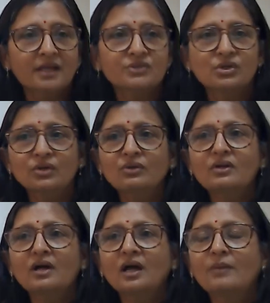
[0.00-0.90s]
So
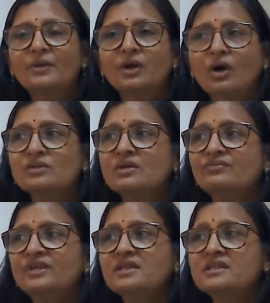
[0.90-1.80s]
because
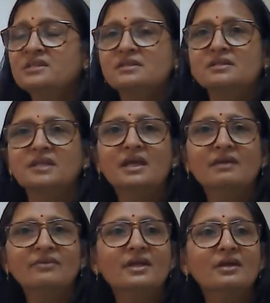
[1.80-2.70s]
of this,
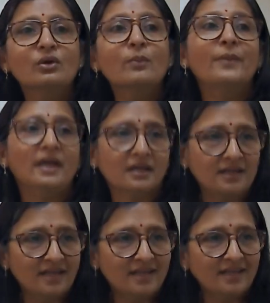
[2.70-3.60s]
they were opaque
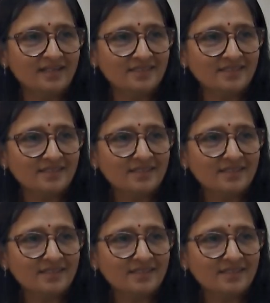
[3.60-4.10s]
in nature.